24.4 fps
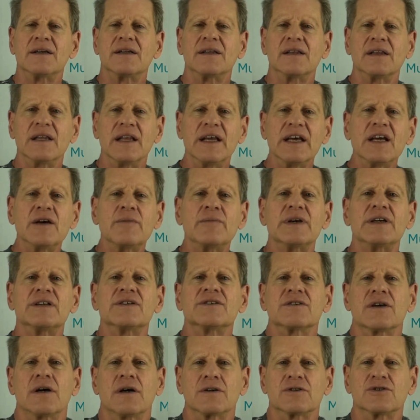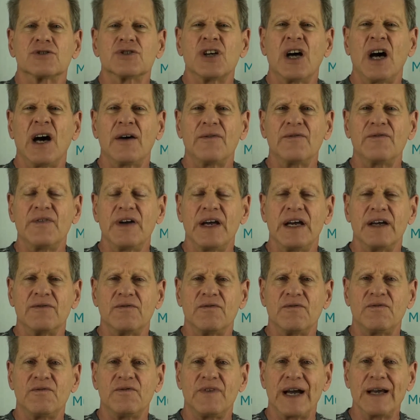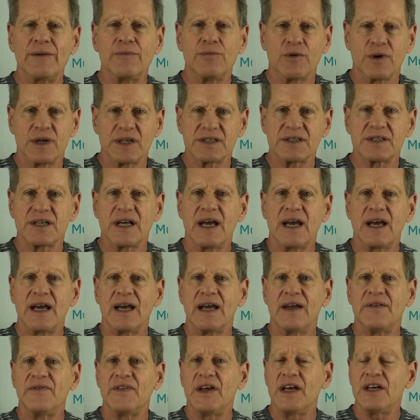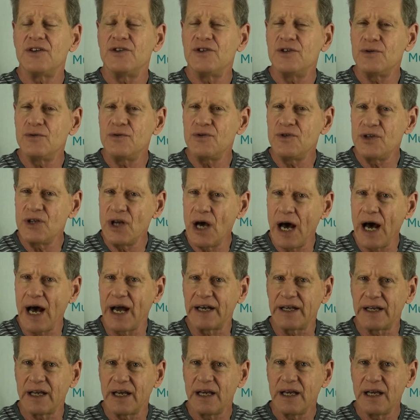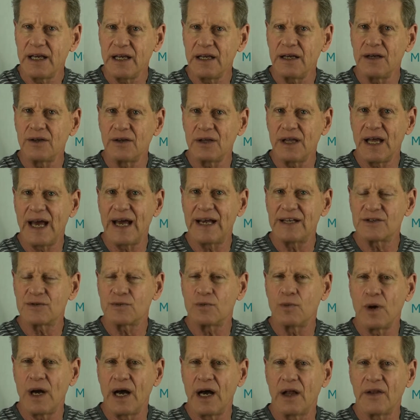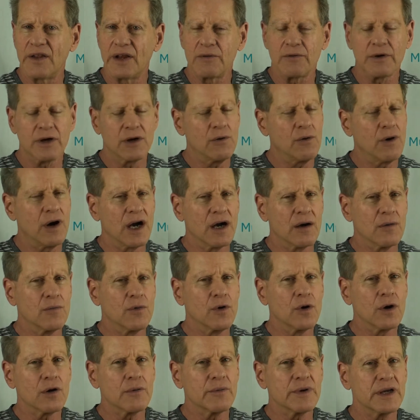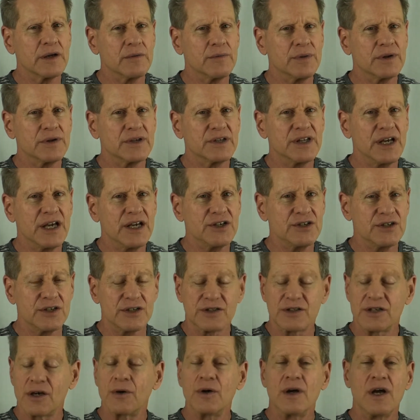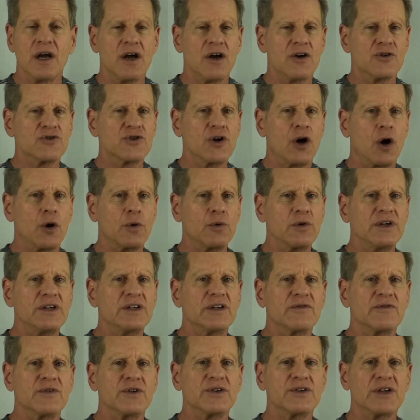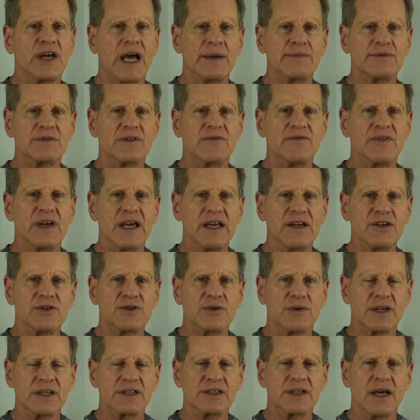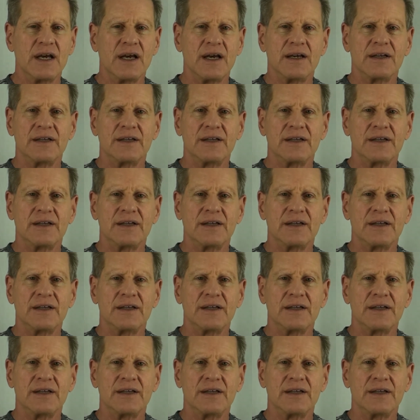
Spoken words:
Ligaments are tough and fibrous, and they do not heal as well. They require more rehabilitation. So totally different types of injuries.